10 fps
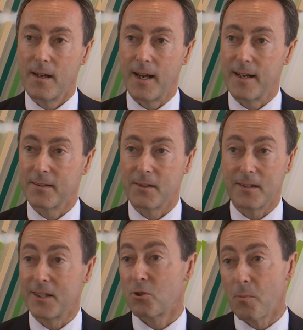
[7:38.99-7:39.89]
and
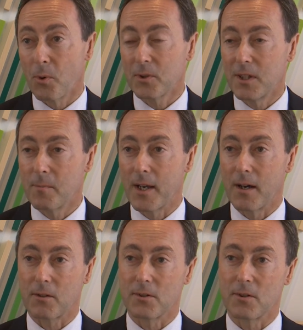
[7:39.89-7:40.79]
is supported by
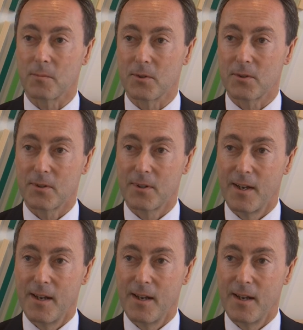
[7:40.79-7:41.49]
our customers.